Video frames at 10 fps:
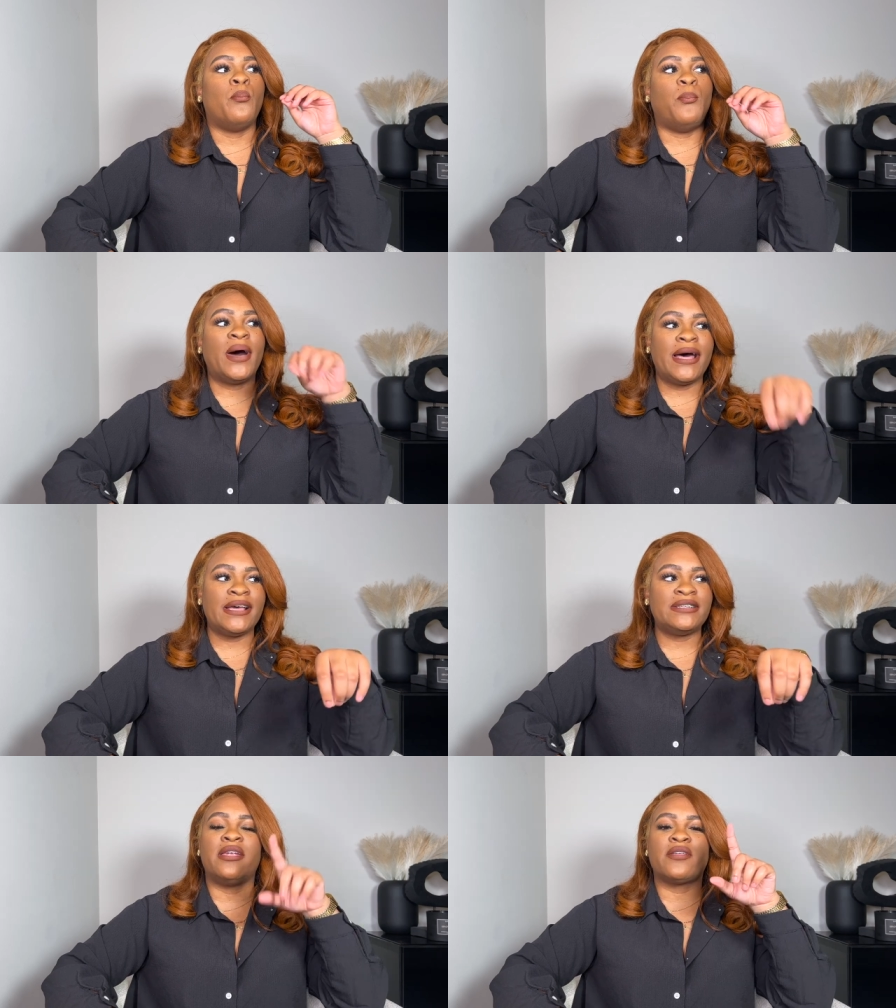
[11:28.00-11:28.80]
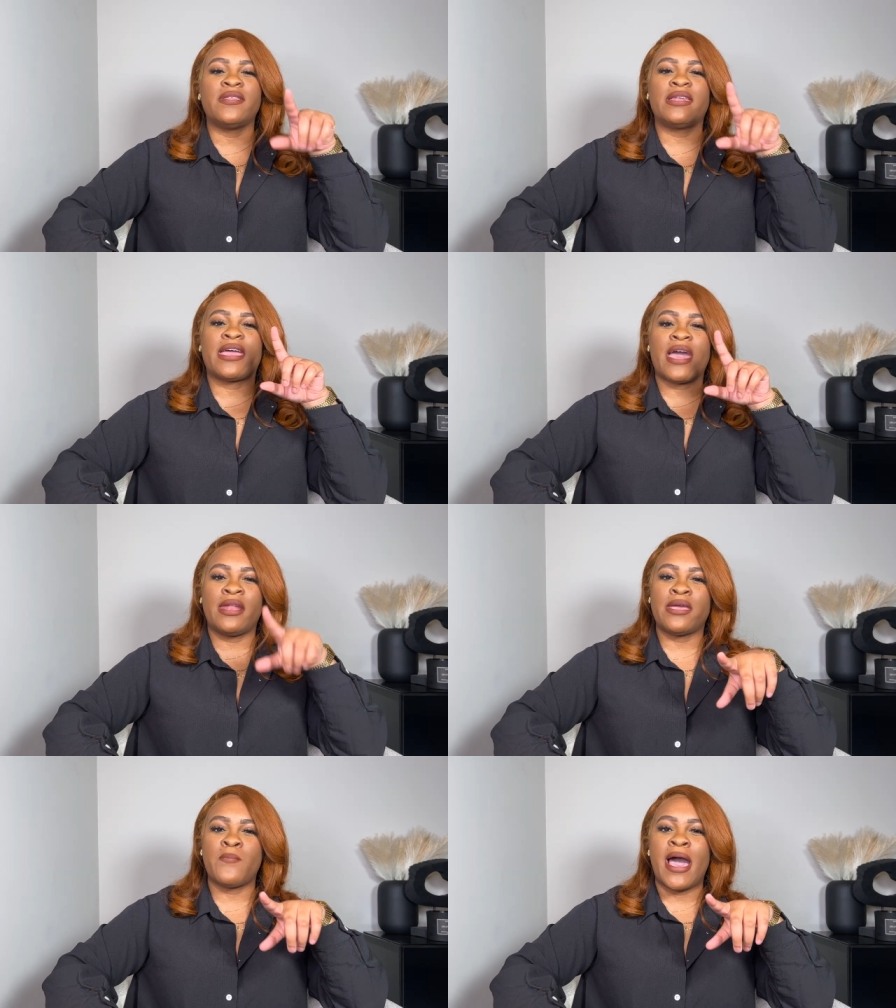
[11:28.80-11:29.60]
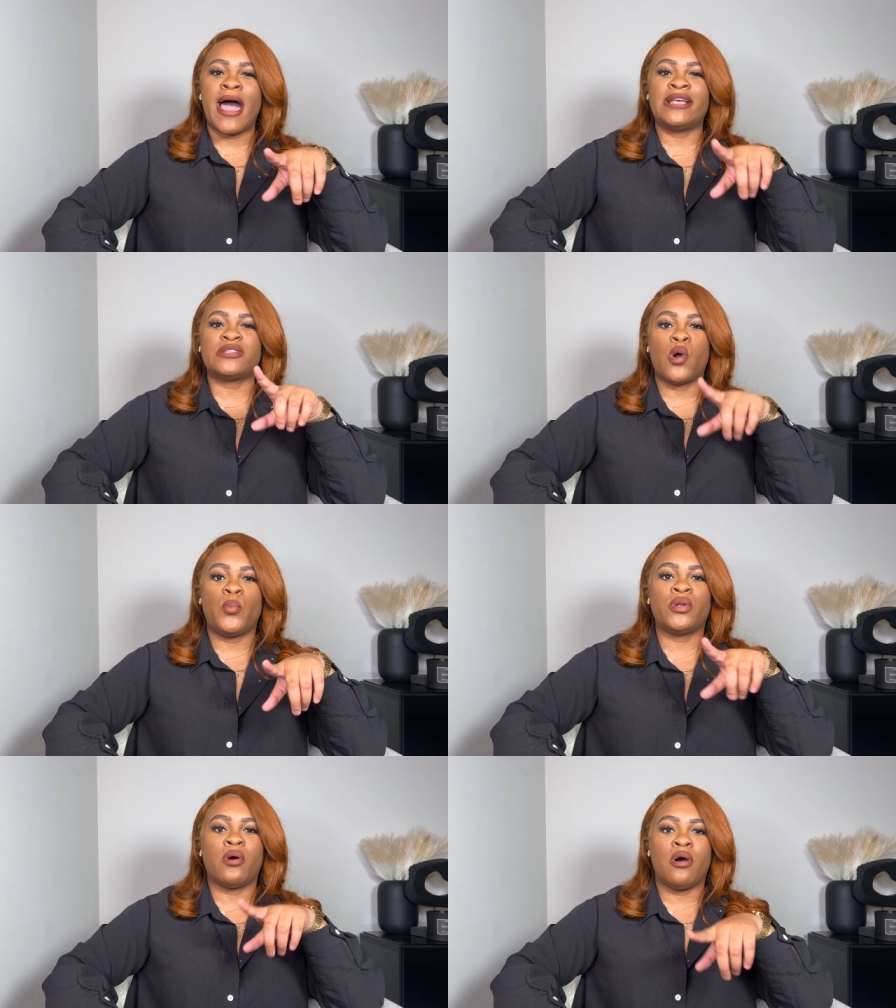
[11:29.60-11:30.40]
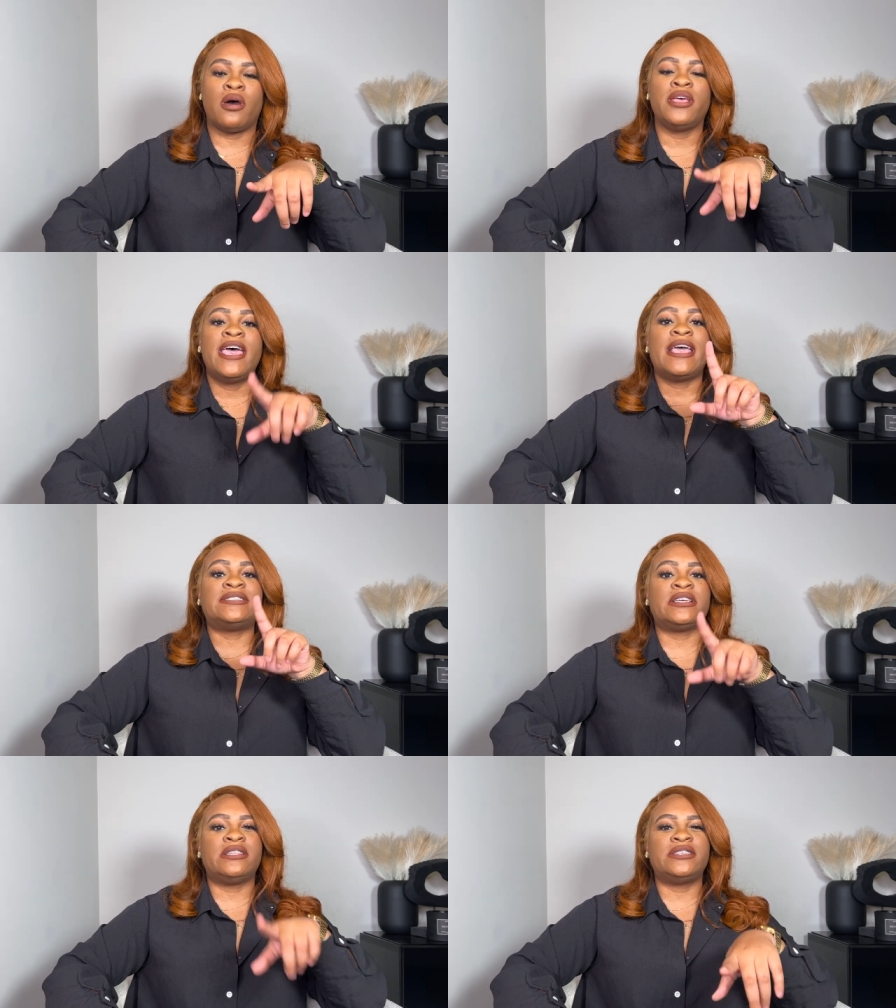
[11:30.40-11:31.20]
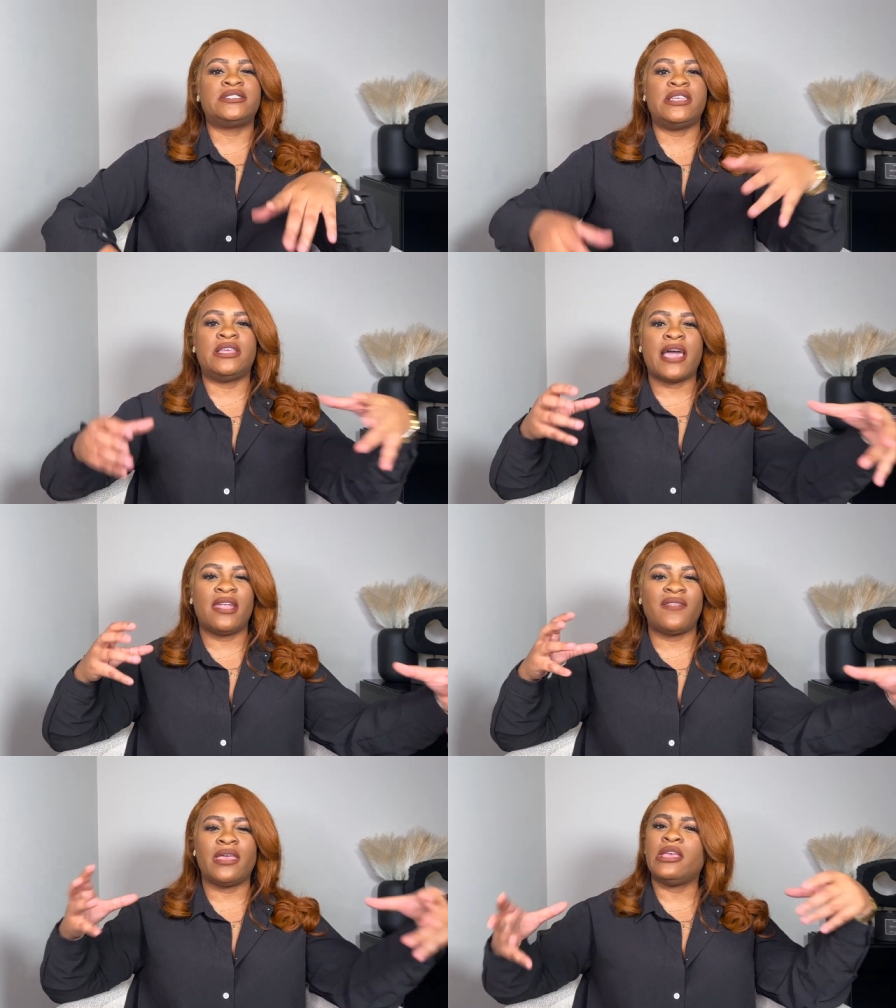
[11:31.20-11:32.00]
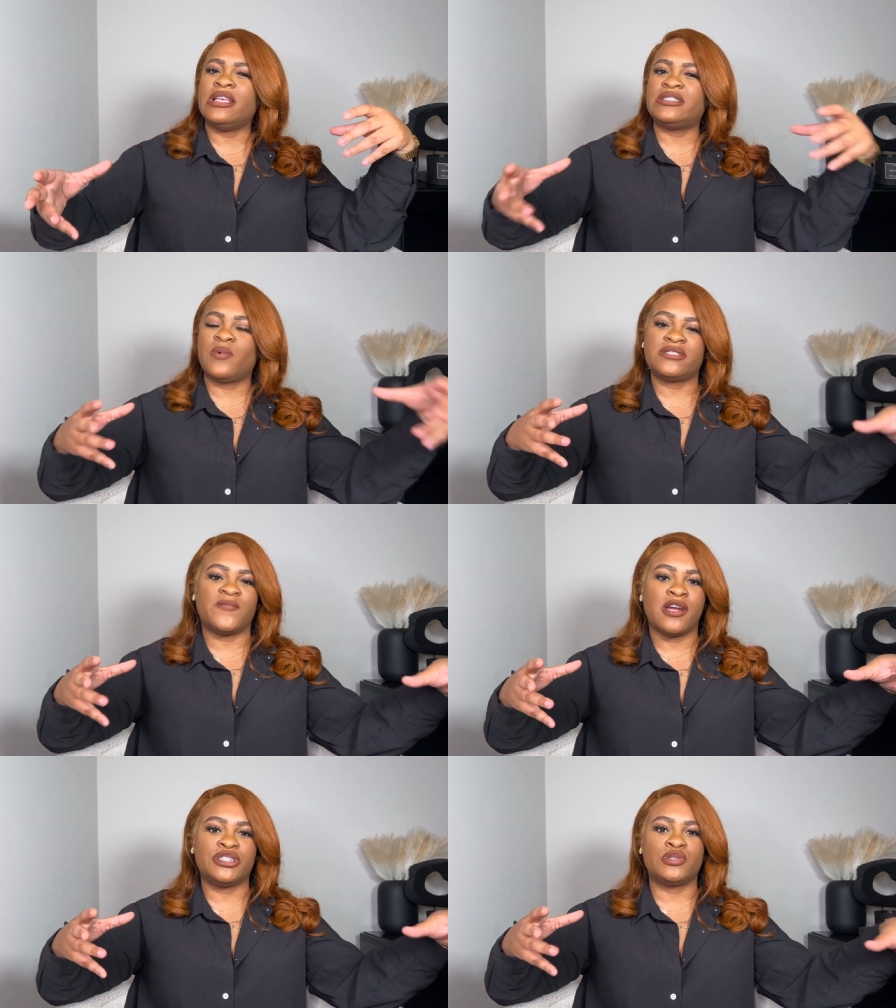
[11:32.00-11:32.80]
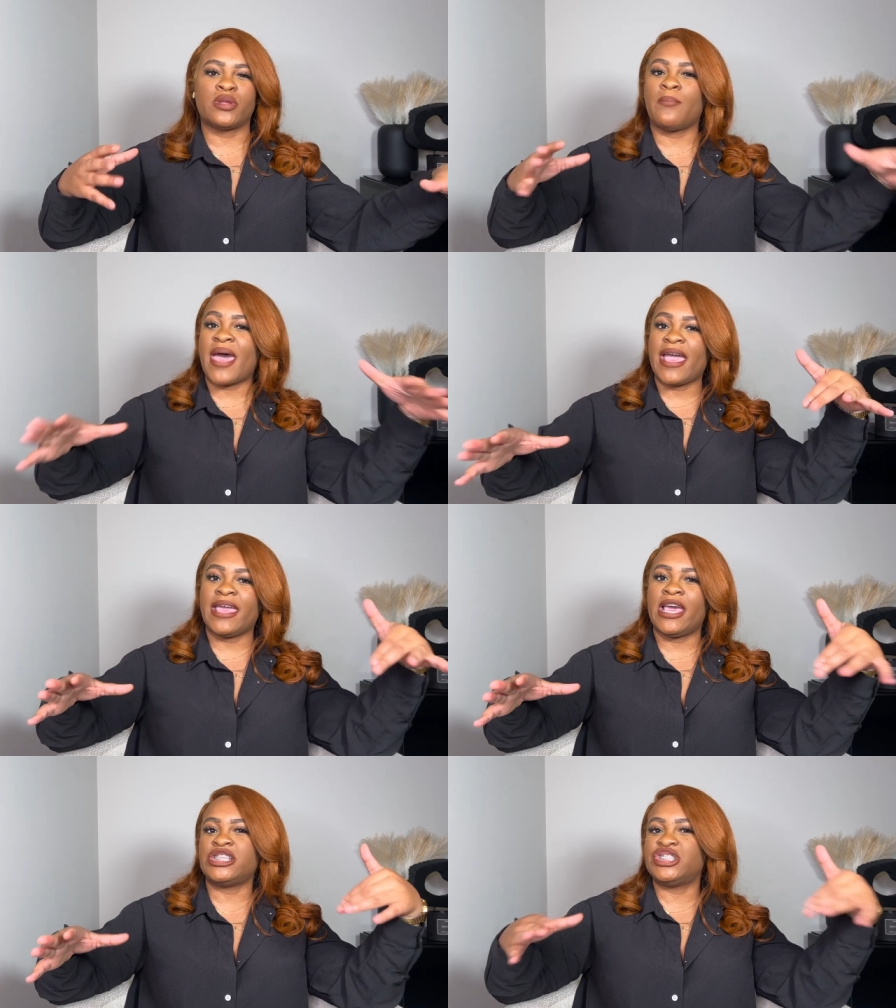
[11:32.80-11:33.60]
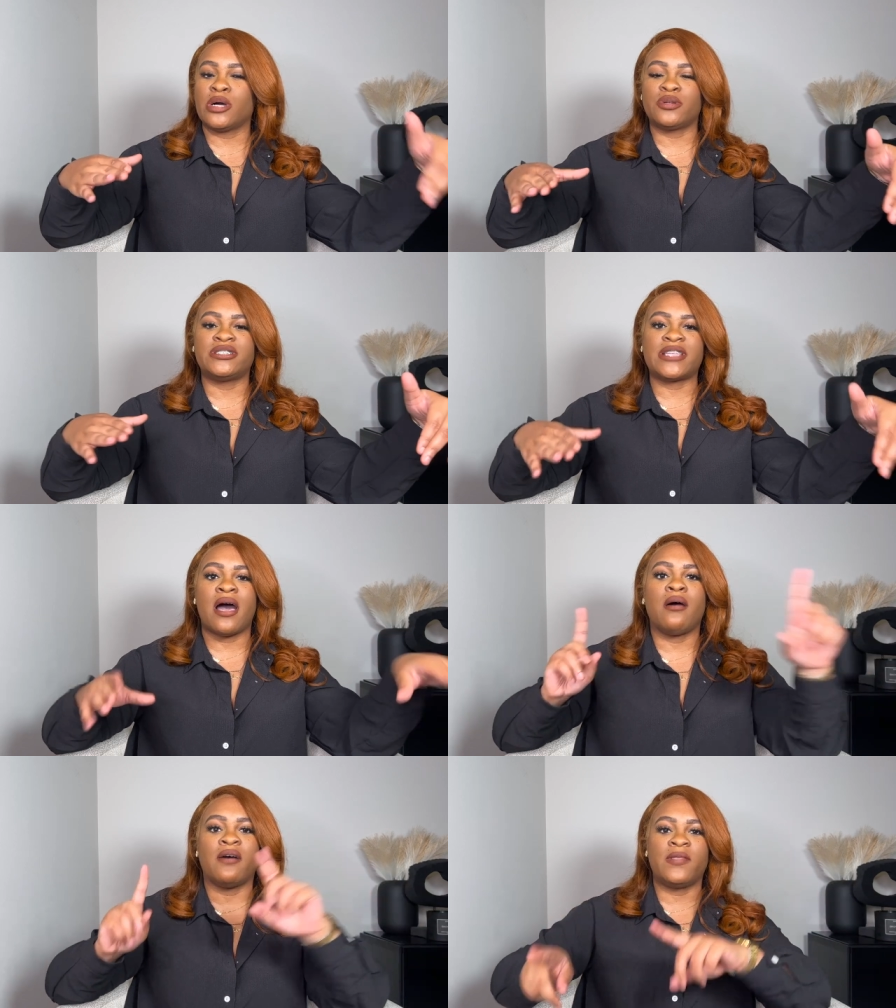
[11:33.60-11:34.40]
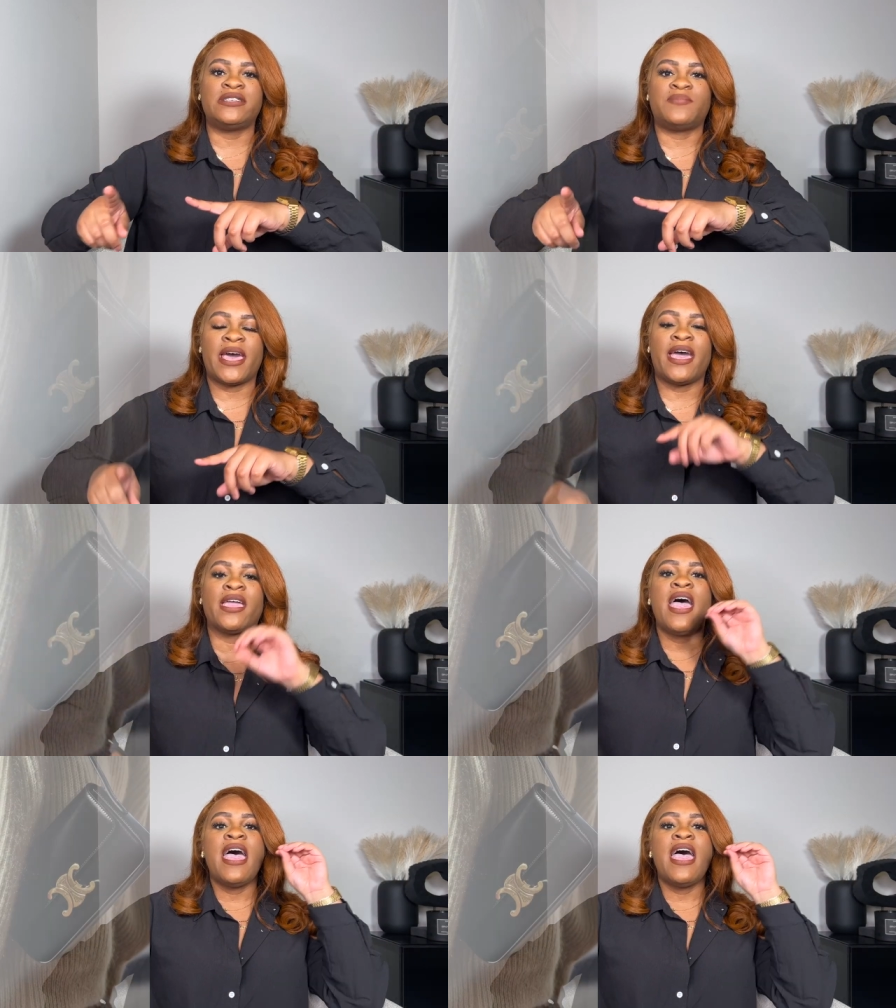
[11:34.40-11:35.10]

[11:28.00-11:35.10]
But another thing that I kind of kept my eyes open on is at least the kind of like east-west version or the baguette shoulder style of this bag.